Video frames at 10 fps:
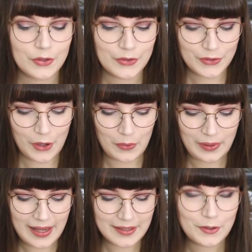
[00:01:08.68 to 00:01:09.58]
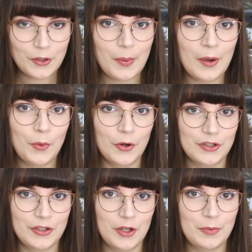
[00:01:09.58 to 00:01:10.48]
So let's talk about what
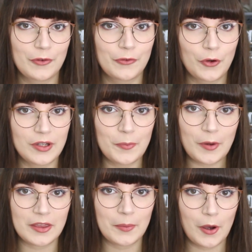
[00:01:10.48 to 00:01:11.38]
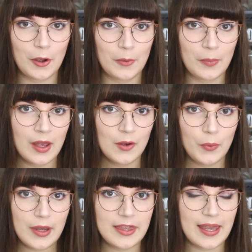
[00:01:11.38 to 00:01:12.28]
to do before you bring them home.
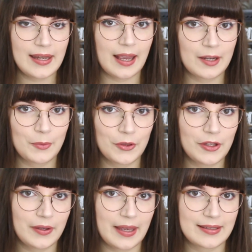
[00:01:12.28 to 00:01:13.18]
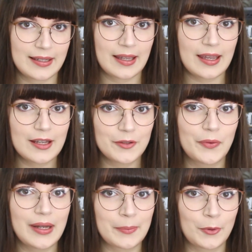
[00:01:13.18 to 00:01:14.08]
With any animal that you're getting, it is
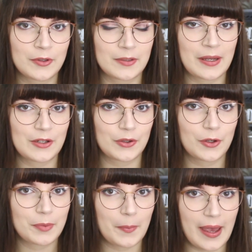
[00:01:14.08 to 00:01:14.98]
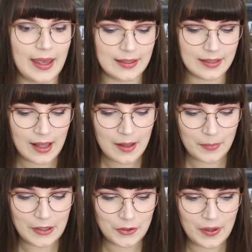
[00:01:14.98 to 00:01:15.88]
really important to make sure you're prepared.
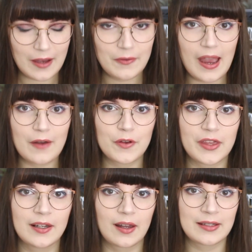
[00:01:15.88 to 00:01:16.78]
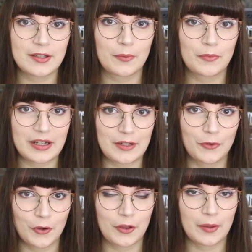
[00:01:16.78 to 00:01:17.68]
Make sure you have everything lined up ready
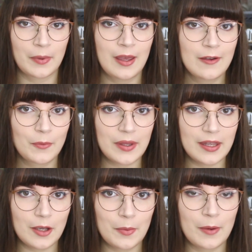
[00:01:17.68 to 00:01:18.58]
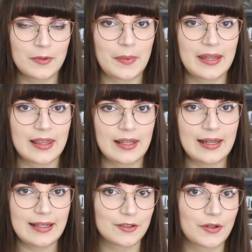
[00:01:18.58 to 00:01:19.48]
for them when they come home to make it the
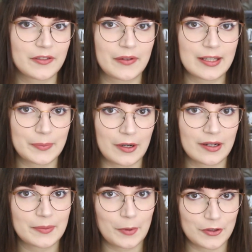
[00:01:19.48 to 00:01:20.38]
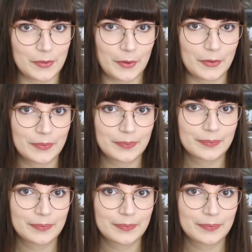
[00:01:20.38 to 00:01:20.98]
least stressful experience possible.